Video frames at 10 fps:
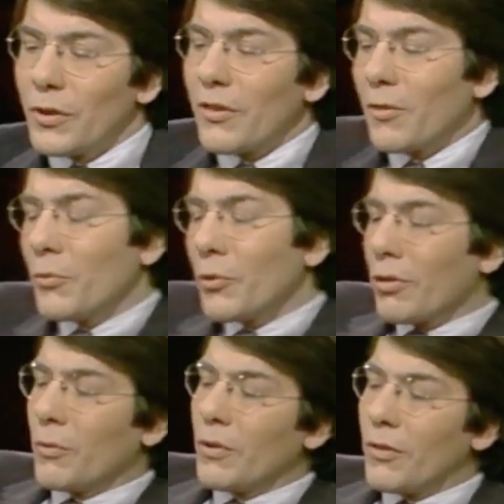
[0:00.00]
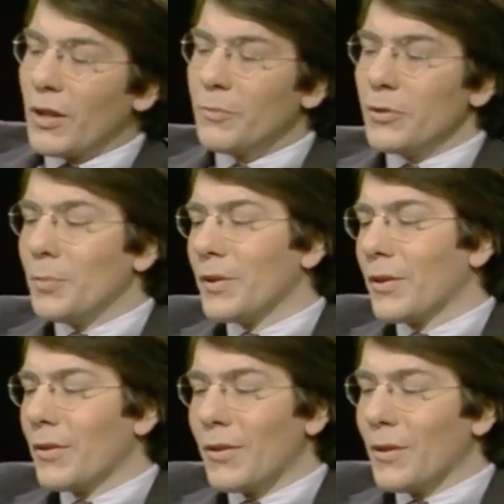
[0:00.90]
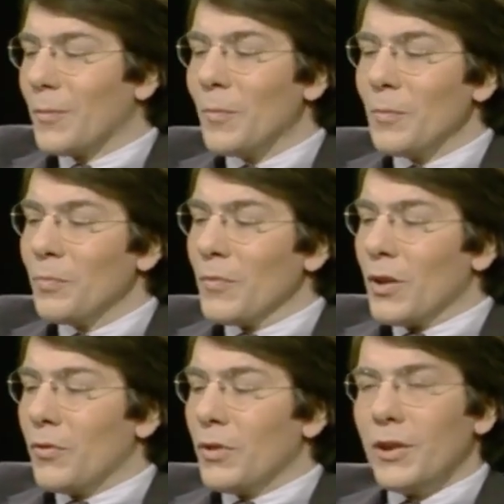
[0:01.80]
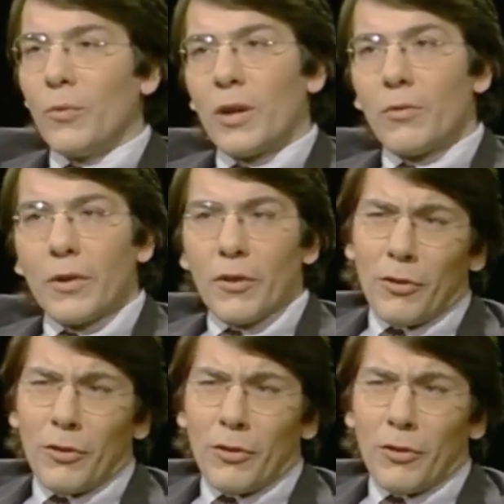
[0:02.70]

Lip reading: Well, that's the most loaded subject because you really don't want to...